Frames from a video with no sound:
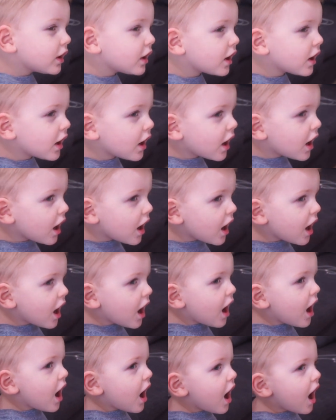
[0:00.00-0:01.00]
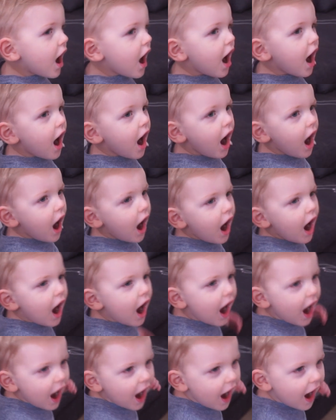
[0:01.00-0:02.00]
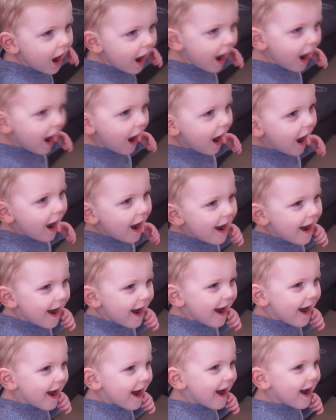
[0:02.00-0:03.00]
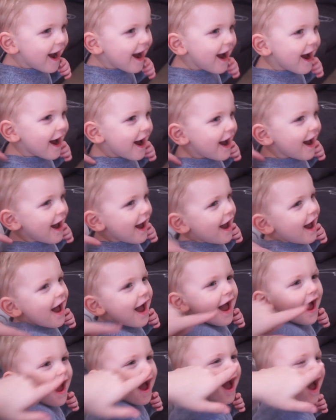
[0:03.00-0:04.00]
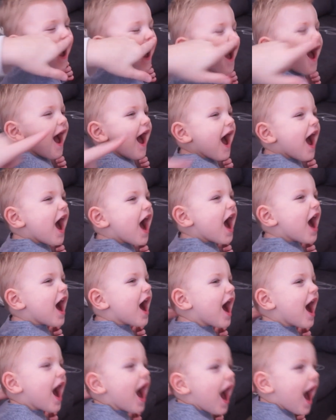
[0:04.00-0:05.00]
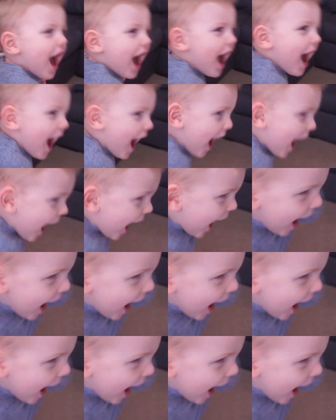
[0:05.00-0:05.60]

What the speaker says: a bushel and a peck. He gets all nervous, a bushel and a peck. And it tickles on